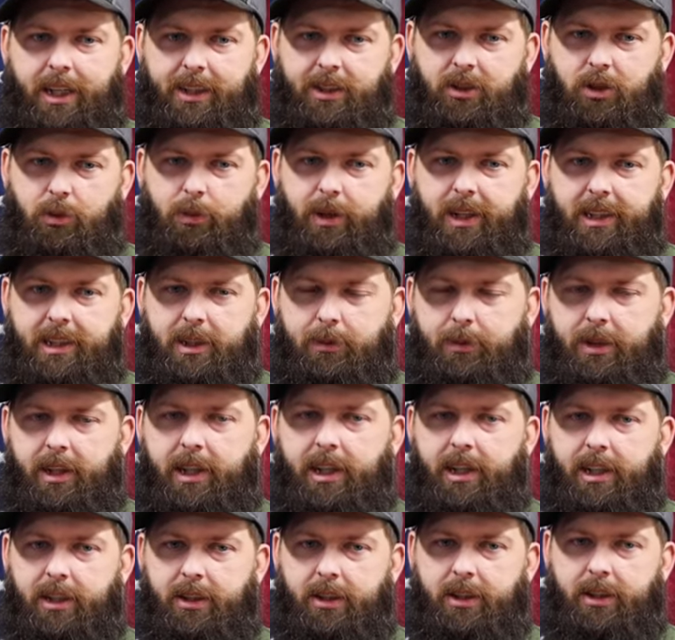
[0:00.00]
it's gonna make
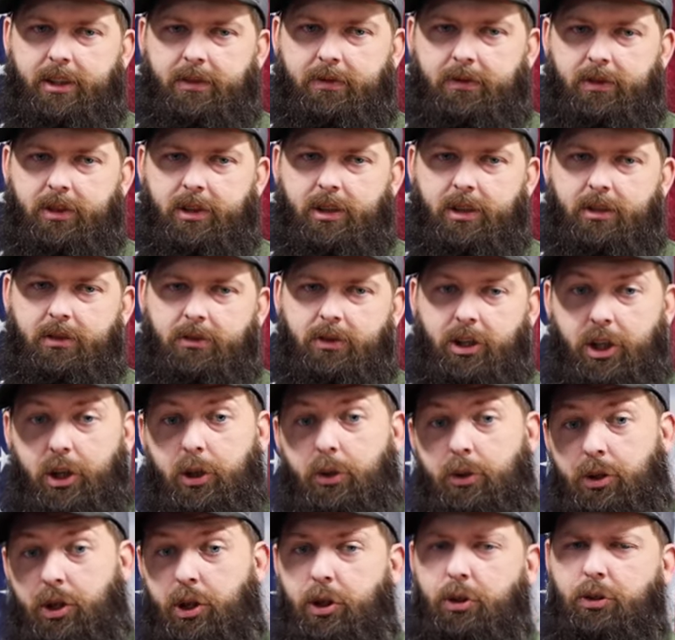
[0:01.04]
somebody a good
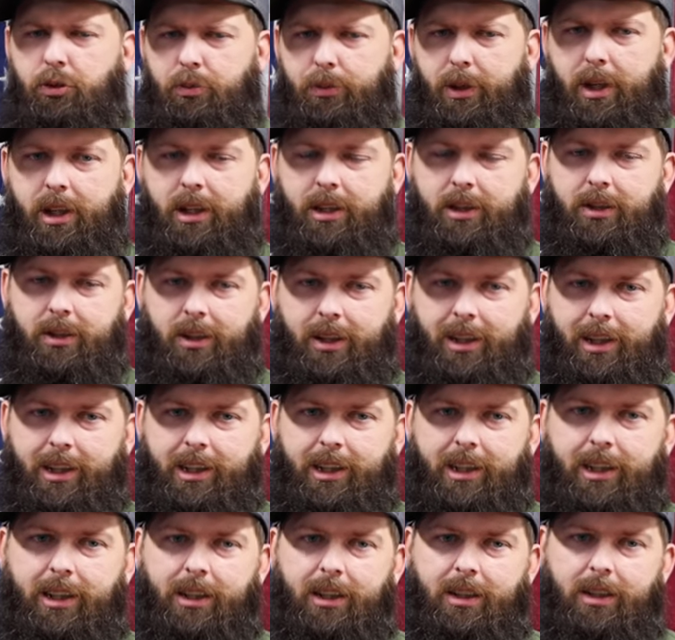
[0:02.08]
new used box,
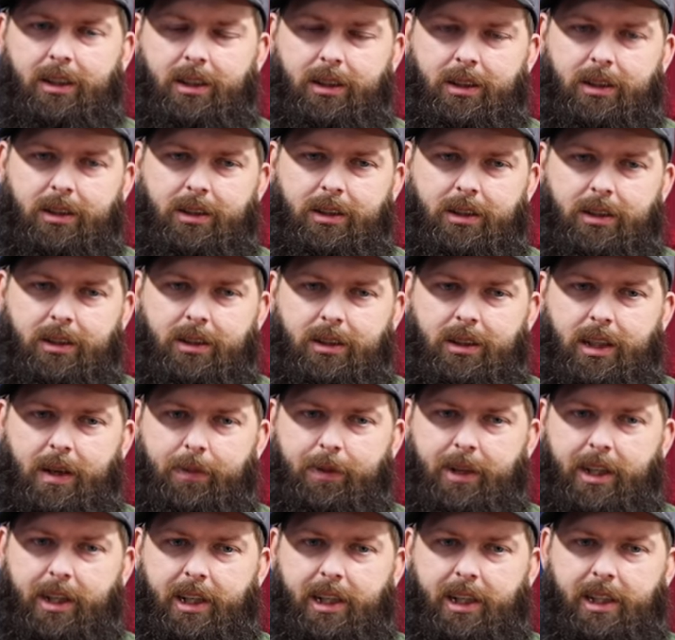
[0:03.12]
right? Uh, I
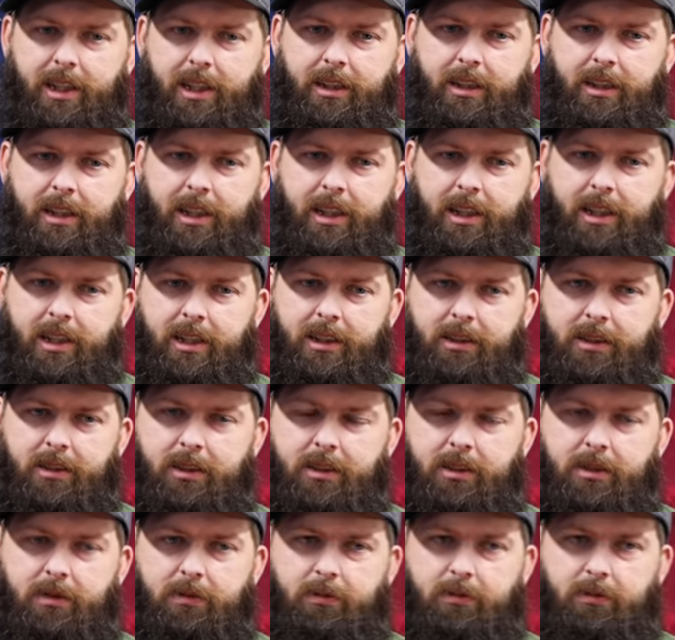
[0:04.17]
mean, it is it
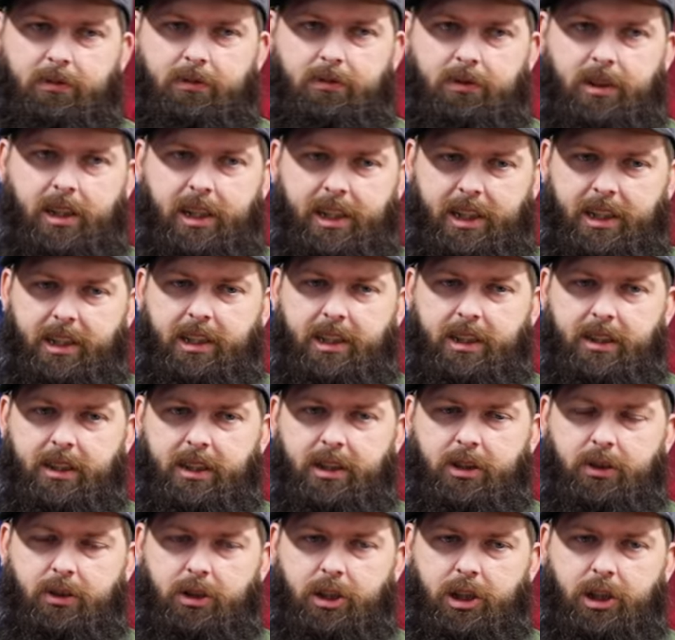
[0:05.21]
does it is
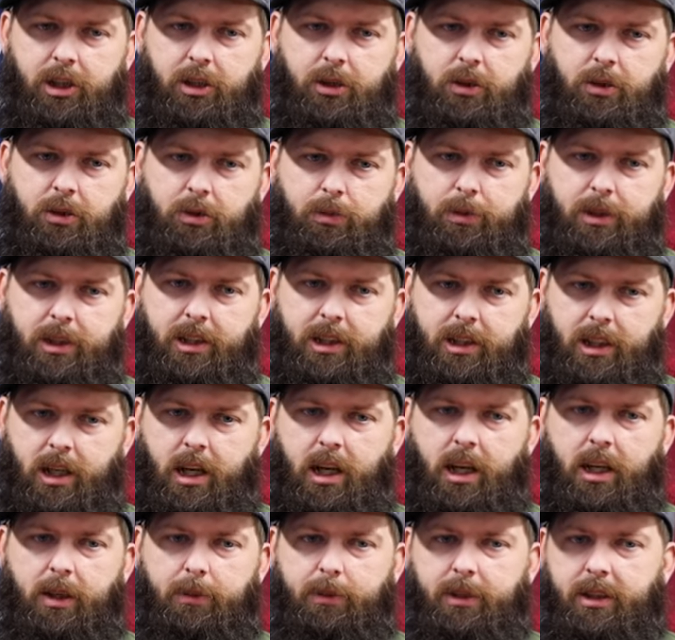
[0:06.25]
considered used, but it's
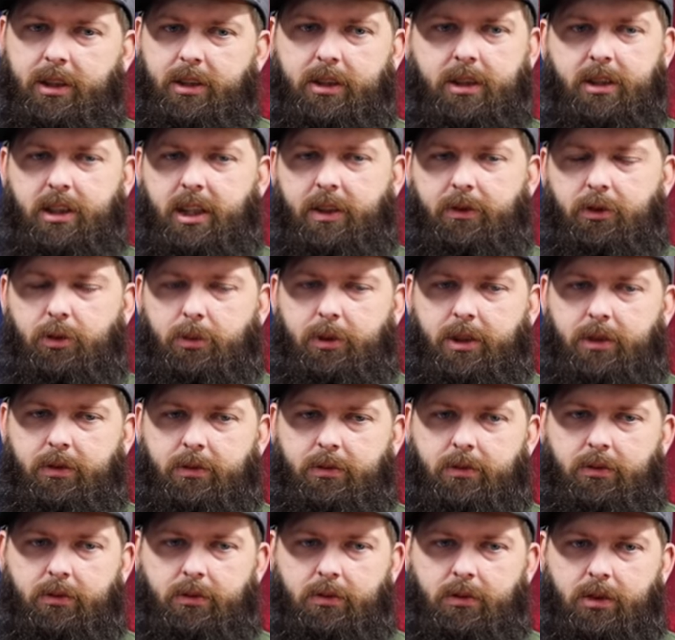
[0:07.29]
not because it's never been
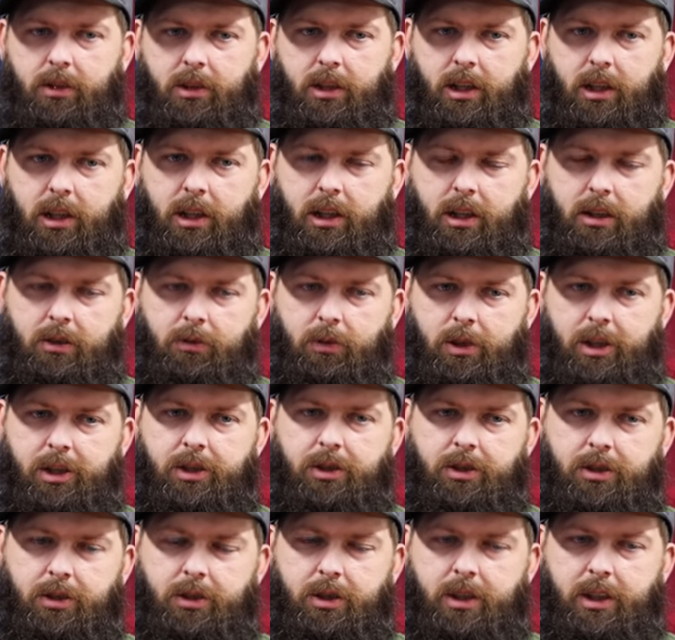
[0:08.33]
uh,
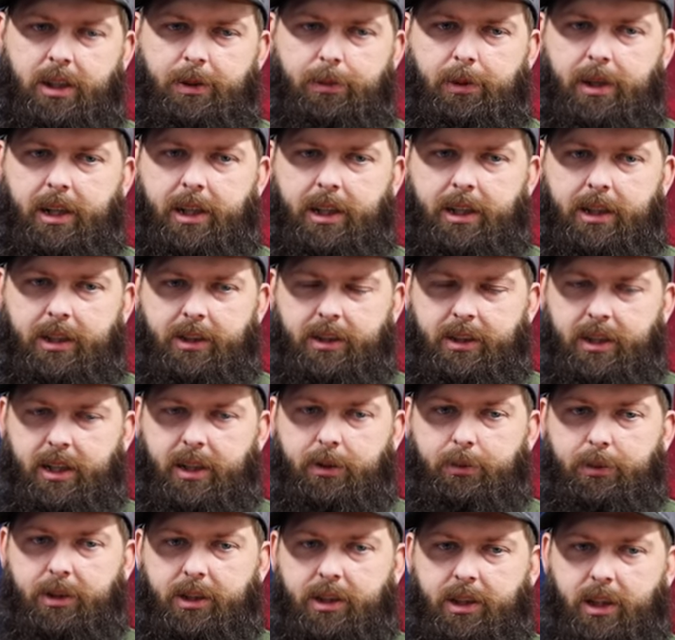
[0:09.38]
registered to anybody because it
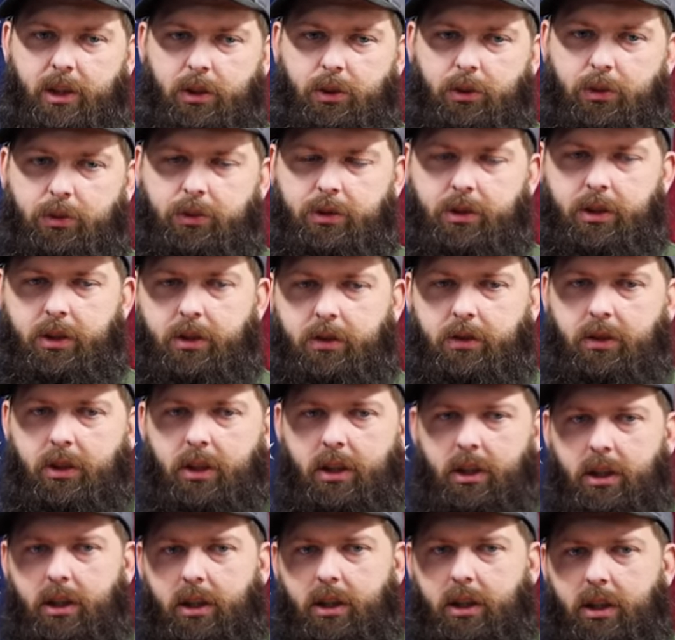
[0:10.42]
hasn't been sold. So
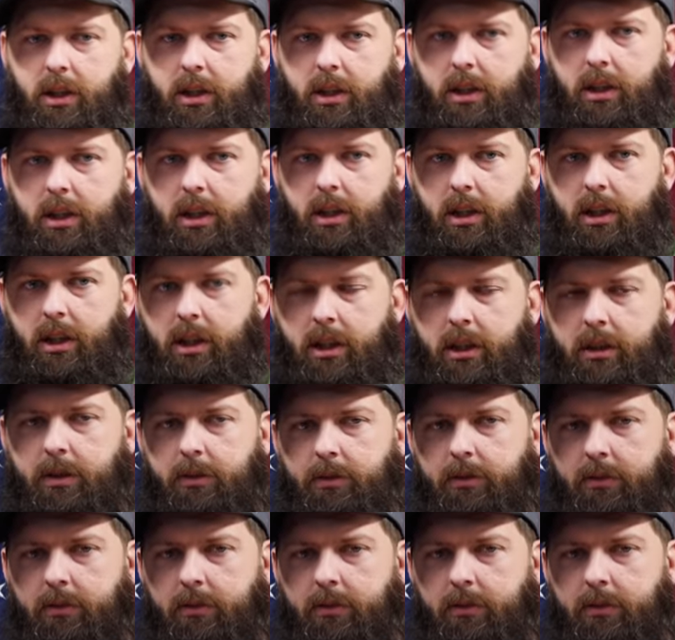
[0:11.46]
uh,